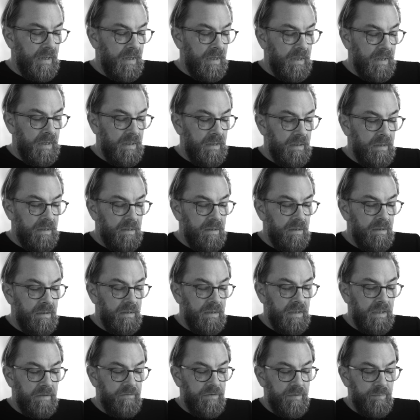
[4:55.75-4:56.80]
and
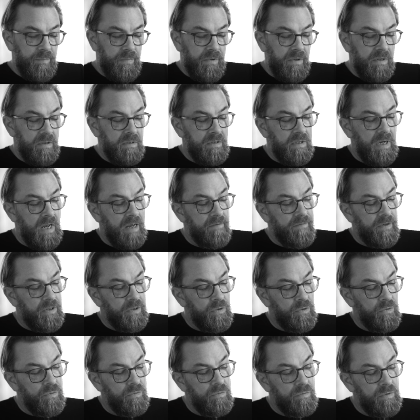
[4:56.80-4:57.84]
different buttons. I have a
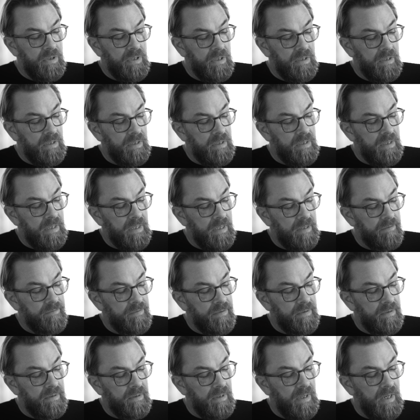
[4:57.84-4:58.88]
Q here, and I have
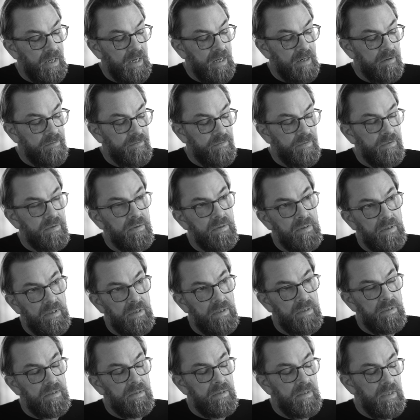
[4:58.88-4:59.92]
a AF
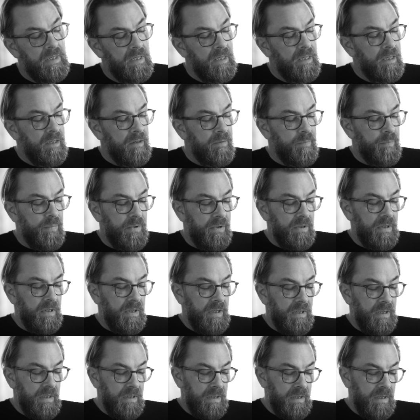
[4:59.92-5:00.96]
L button
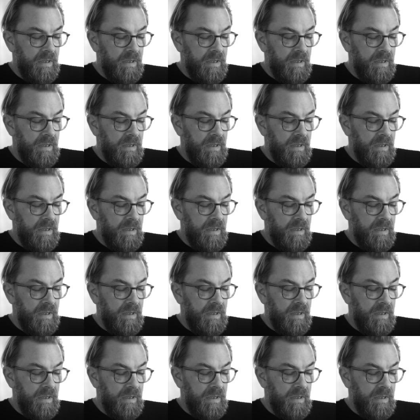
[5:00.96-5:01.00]
here,